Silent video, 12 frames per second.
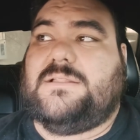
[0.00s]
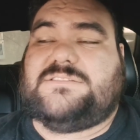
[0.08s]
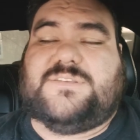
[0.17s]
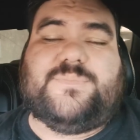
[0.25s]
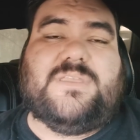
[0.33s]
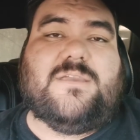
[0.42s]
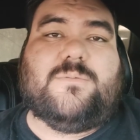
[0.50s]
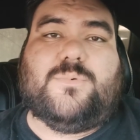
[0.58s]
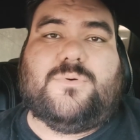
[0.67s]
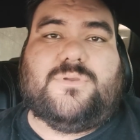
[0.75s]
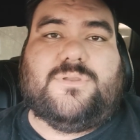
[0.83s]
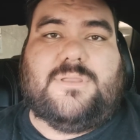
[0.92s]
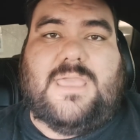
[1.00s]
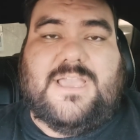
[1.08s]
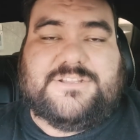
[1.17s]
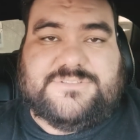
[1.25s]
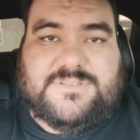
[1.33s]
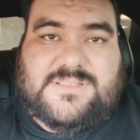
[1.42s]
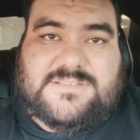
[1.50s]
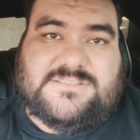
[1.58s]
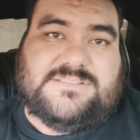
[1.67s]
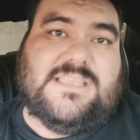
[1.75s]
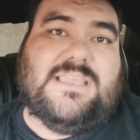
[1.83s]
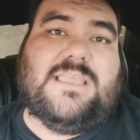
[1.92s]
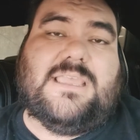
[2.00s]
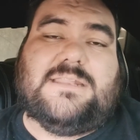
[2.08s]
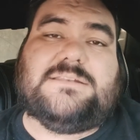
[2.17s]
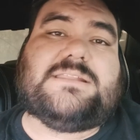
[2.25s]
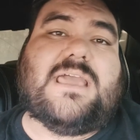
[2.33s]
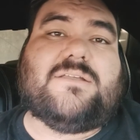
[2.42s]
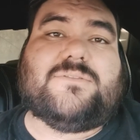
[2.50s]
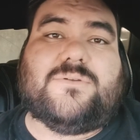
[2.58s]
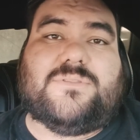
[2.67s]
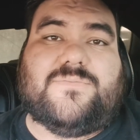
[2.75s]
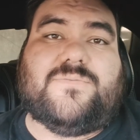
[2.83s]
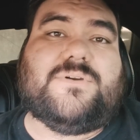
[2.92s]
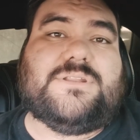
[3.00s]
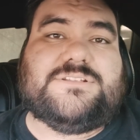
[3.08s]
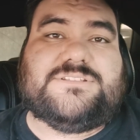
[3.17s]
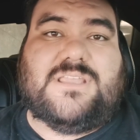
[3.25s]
to be able to actually see and download the footage